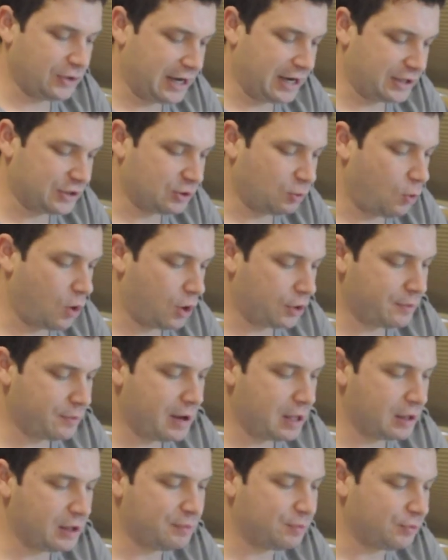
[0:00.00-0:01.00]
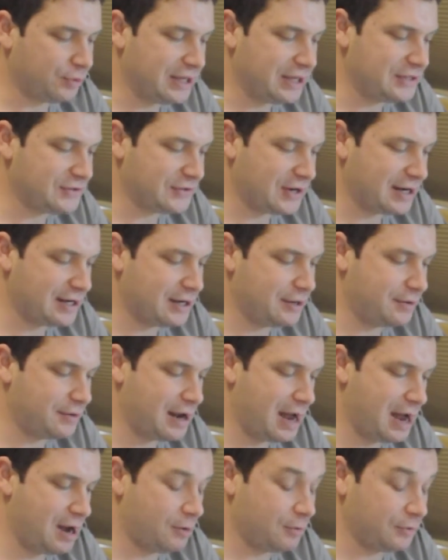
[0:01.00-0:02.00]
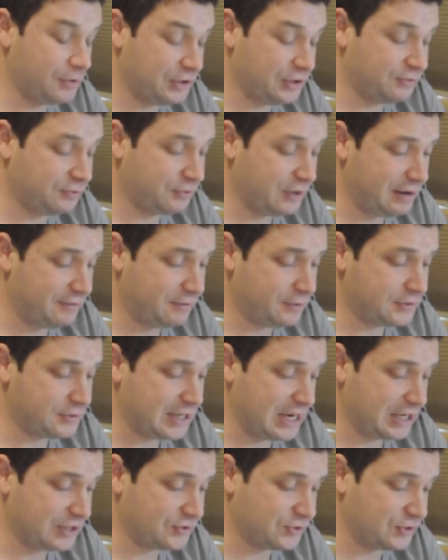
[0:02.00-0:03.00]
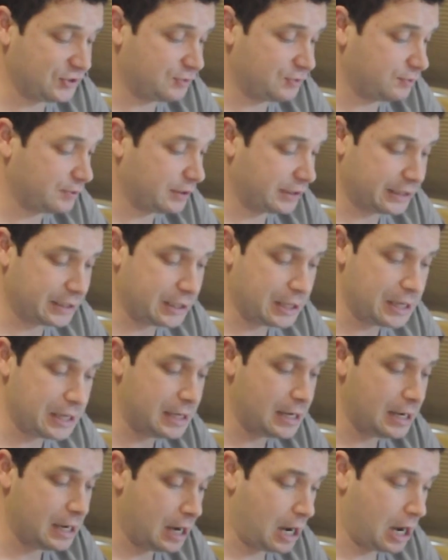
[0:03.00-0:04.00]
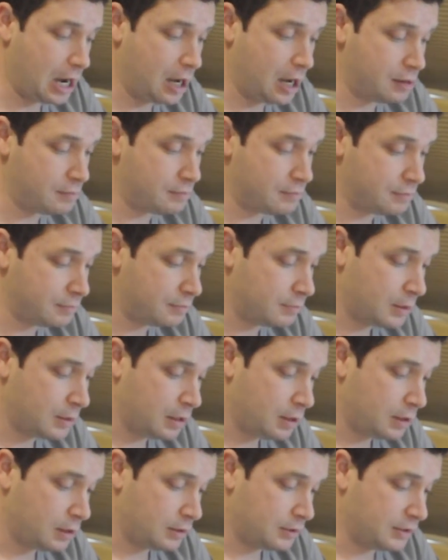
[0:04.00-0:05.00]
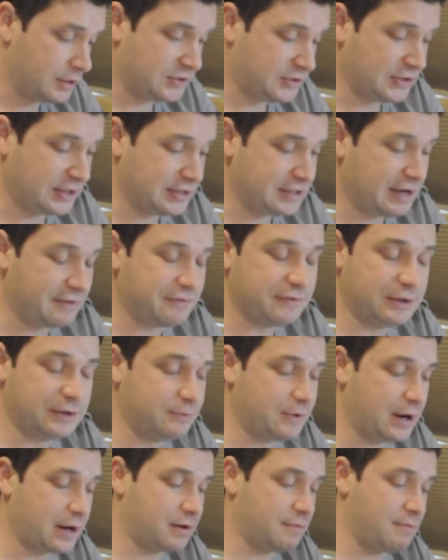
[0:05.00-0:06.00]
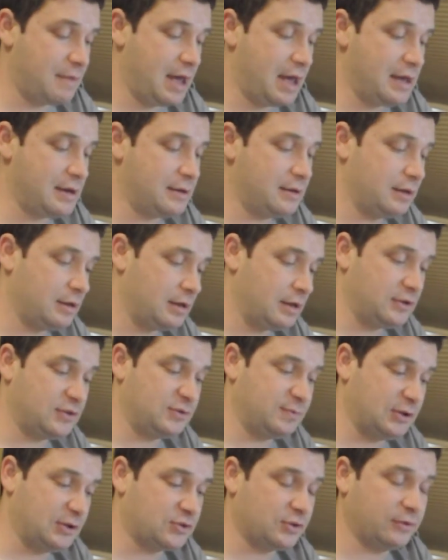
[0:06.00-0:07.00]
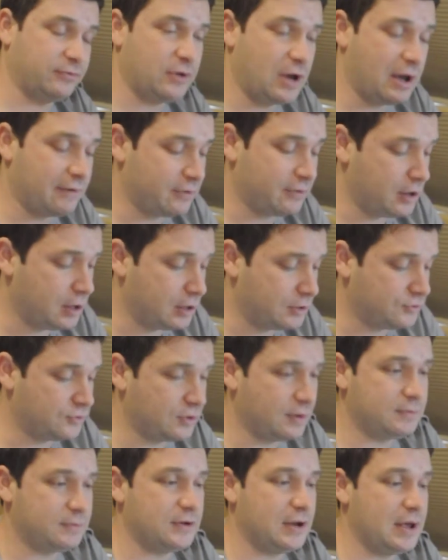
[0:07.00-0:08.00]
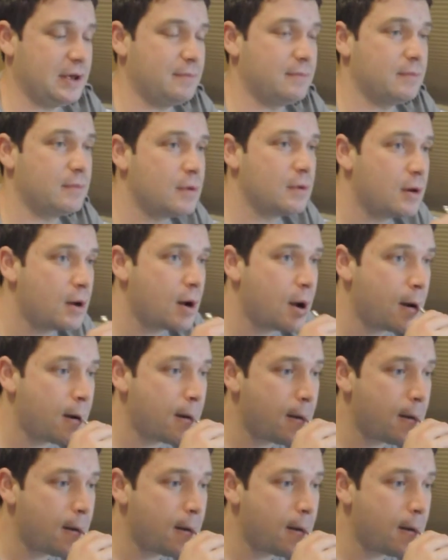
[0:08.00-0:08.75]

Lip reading: Alright, so I got the Watermelon Breeze on here now. This flavor is actually really good. This I definitely recommend, especially if you have a drip tip.